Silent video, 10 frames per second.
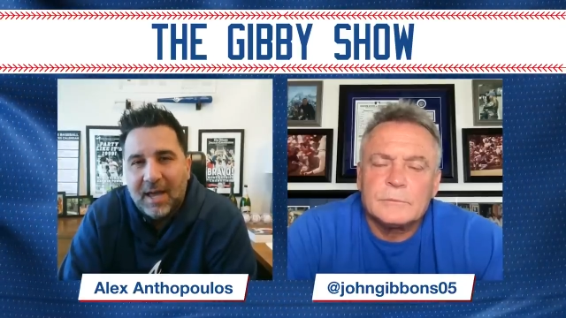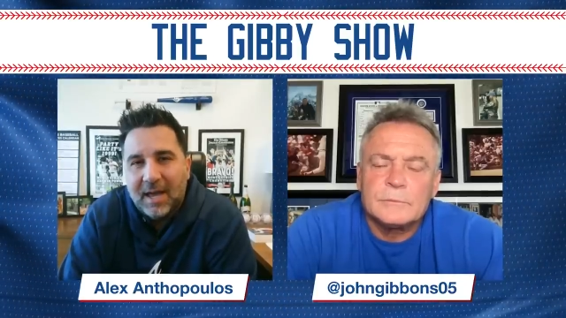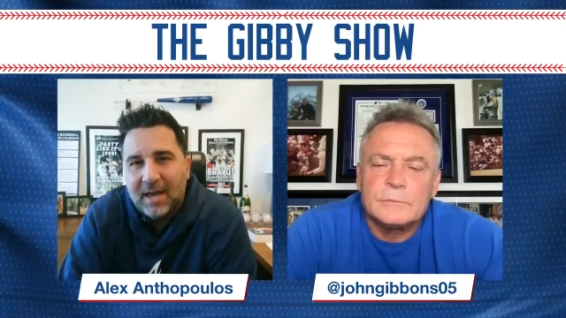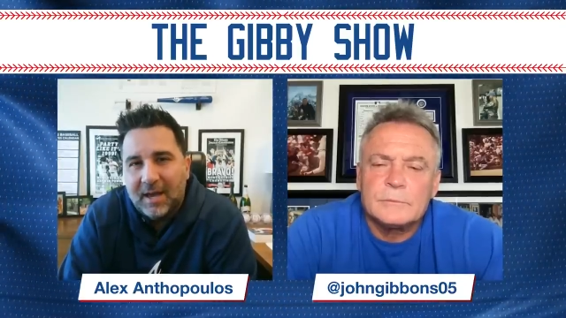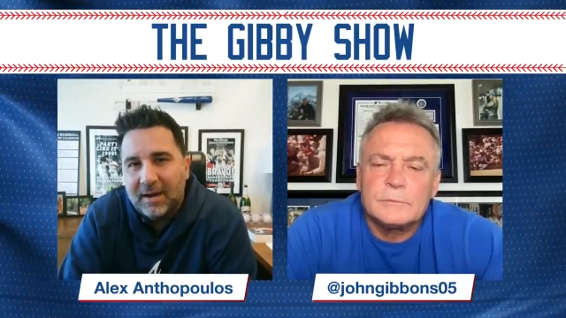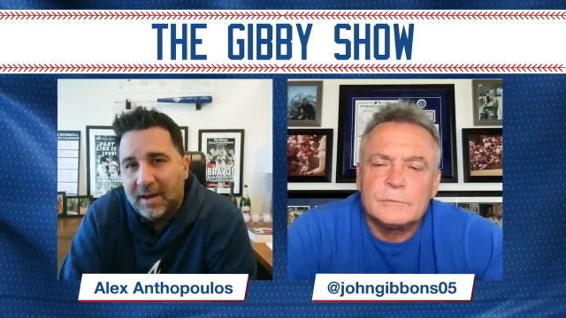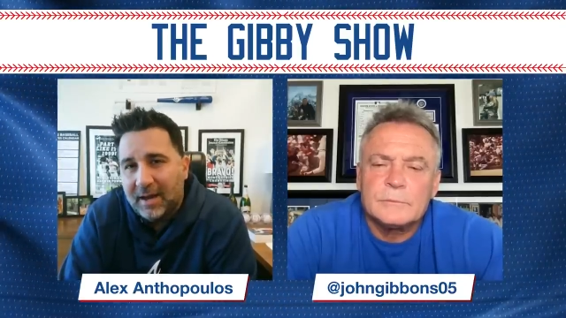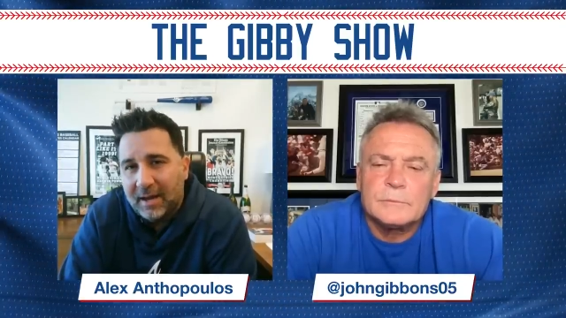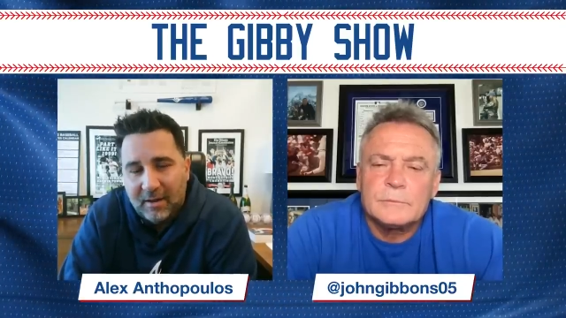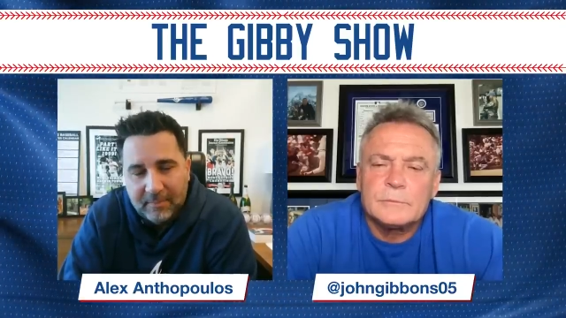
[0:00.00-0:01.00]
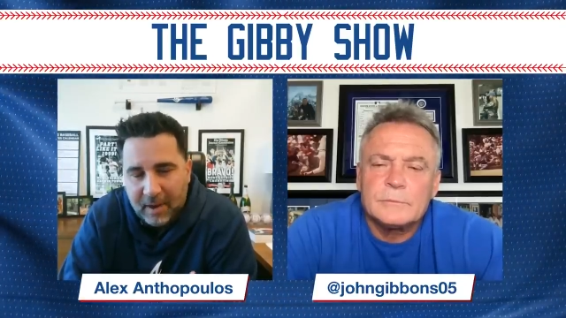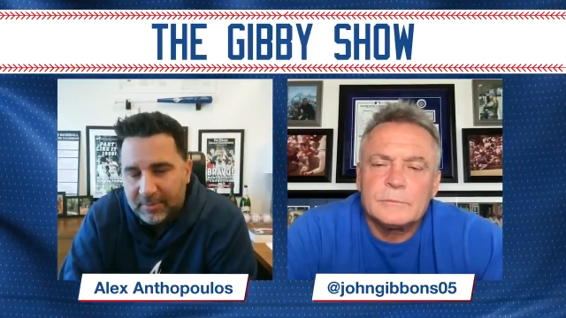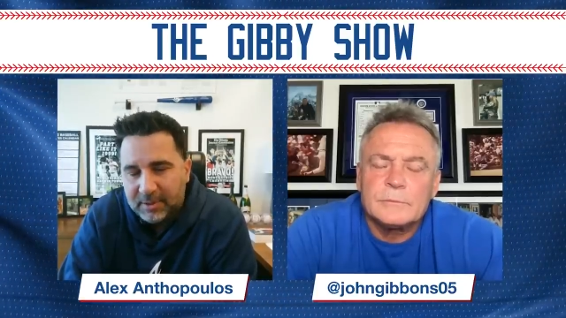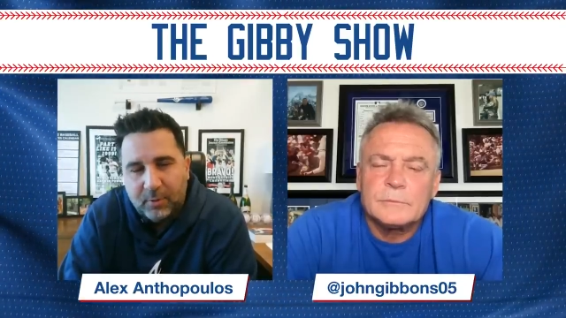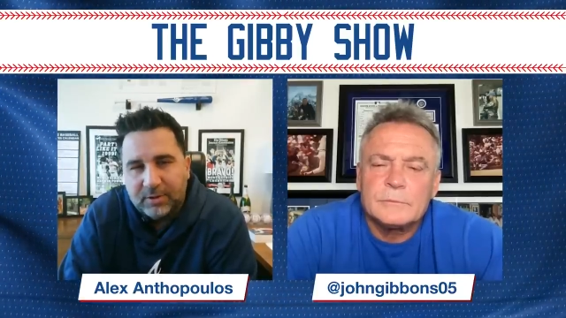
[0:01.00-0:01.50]
Speaker 1: And you know, I'm,
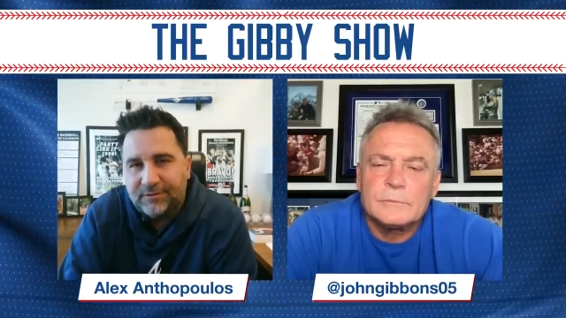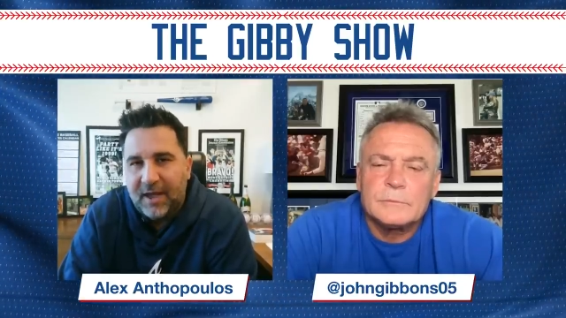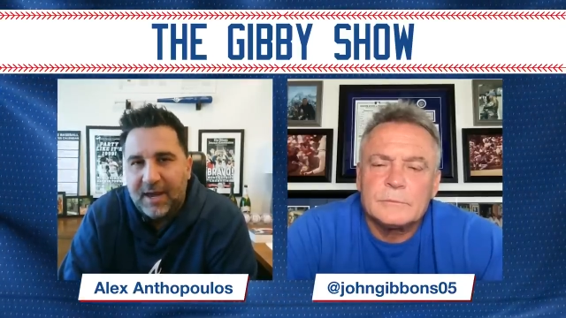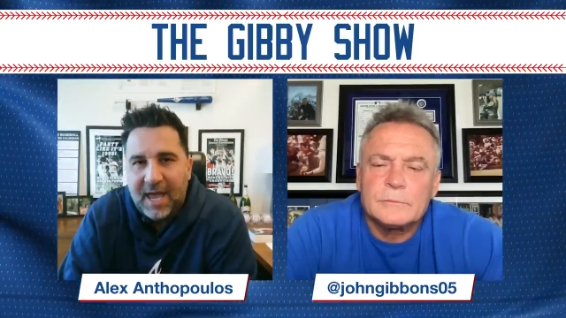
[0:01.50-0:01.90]
I'm, a sports fan